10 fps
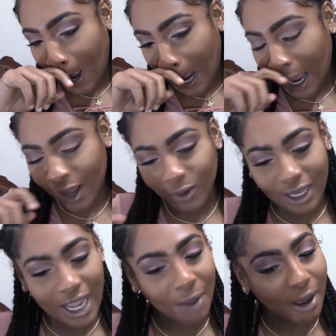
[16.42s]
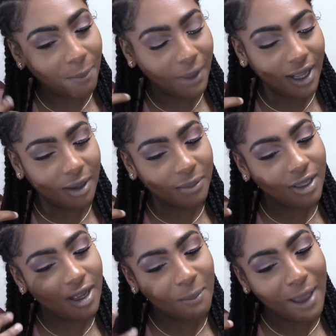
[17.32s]
How you like how my makeup
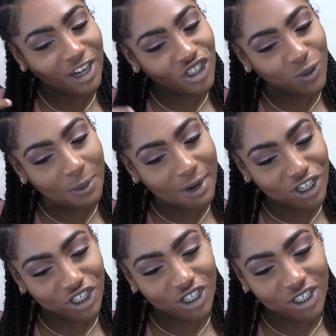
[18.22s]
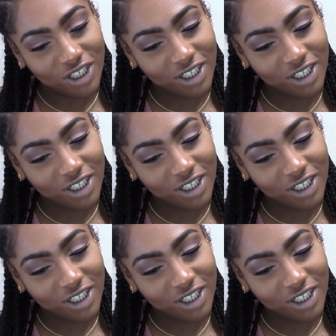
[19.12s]
look matches with my shirt?